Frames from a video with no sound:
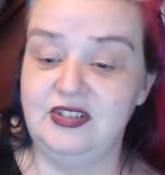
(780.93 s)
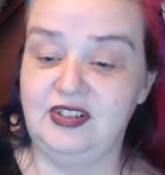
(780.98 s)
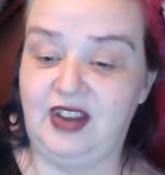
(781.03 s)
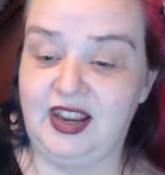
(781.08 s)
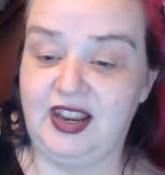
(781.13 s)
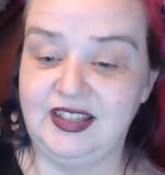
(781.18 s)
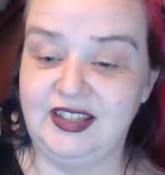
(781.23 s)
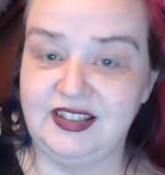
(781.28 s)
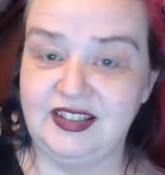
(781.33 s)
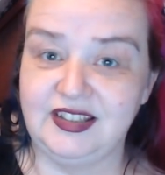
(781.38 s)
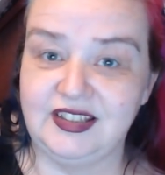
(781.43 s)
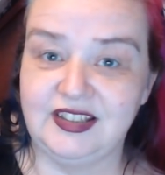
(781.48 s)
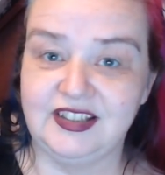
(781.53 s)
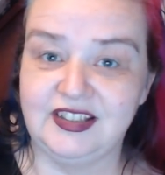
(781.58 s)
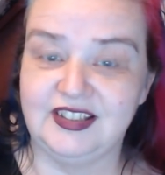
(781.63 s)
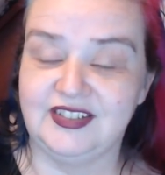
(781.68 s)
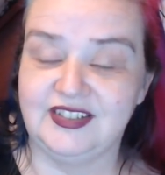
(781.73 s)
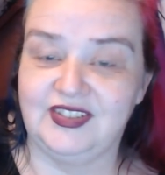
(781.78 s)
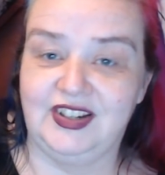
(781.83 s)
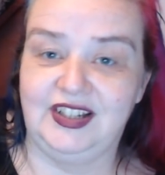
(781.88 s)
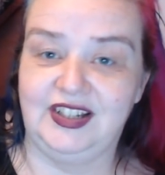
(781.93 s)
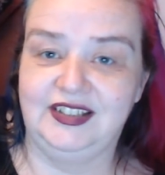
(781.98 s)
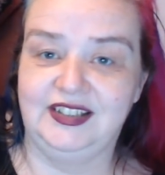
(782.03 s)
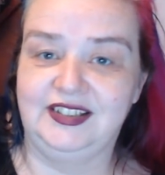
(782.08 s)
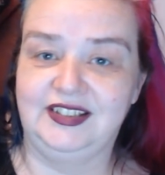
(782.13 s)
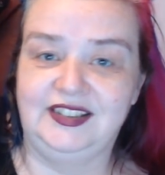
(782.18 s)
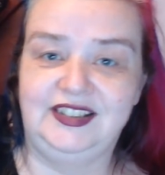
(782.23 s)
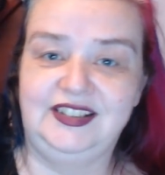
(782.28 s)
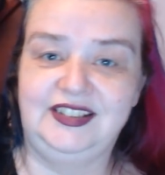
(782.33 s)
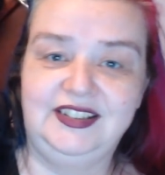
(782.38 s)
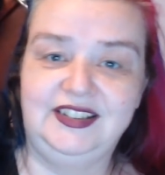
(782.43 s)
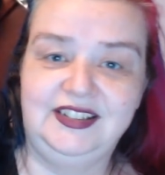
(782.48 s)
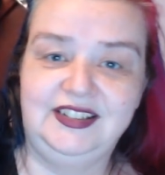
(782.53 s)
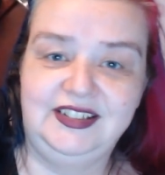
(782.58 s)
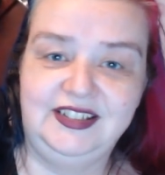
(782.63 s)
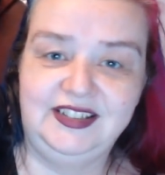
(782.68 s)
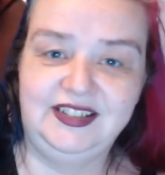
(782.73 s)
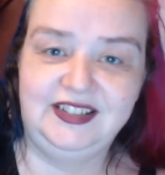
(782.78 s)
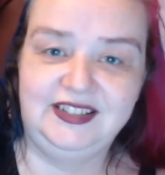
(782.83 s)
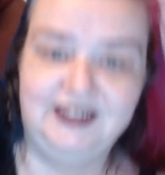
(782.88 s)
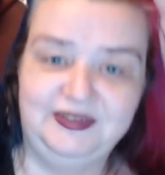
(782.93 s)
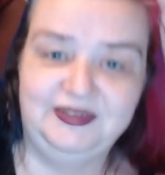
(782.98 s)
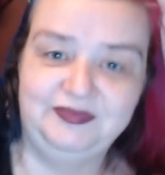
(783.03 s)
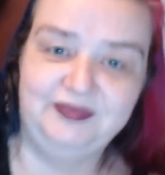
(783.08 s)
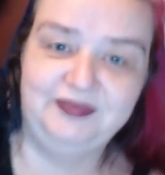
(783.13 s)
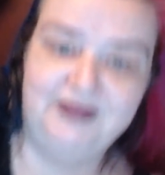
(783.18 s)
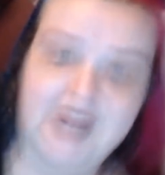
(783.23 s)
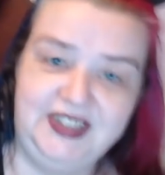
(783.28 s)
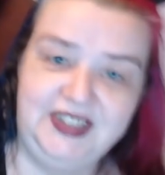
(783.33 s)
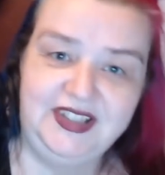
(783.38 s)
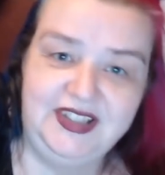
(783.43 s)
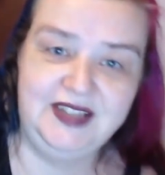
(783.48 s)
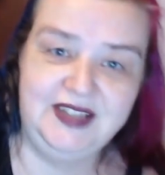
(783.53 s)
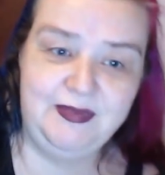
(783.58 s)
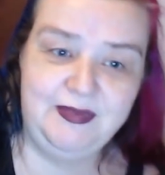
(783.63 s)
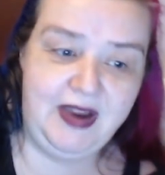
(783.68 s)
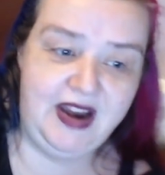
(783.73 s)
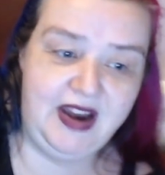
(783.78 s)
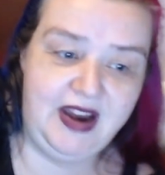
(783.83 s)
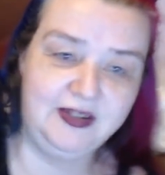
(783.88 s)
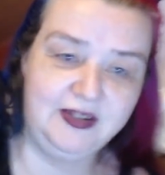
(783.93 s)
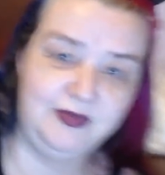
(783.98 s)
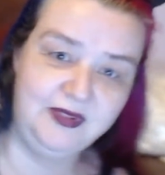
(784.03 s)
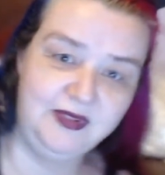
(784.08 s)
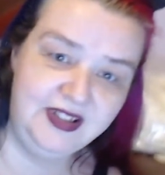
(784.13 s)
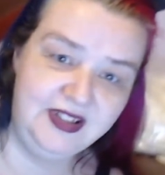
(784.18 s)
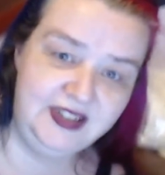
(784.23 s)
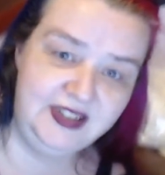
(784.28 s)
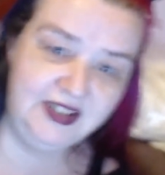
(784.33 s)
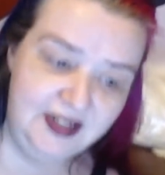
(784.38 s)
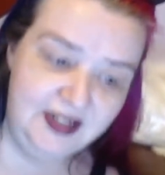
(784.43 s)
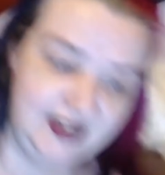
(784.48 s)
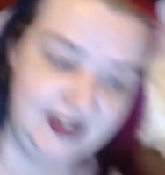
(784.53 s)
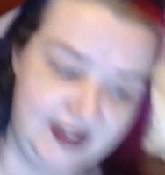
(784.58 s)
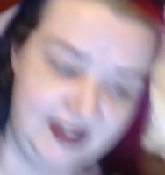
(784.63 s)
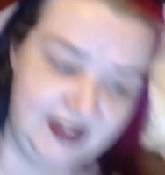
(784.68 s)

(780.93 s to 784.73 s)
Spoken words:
you guys this? Right, this is embarrassing. This is